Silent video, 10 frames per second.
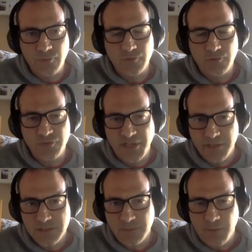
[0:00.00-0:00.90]
want to
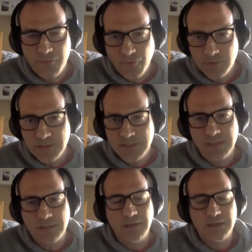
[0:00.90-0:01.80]
change some authorities
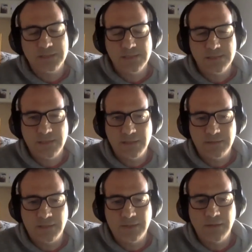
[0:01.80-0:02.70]
that can access
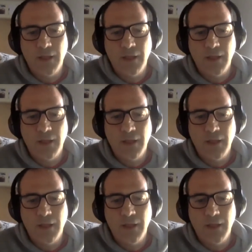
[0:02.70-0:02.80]
data,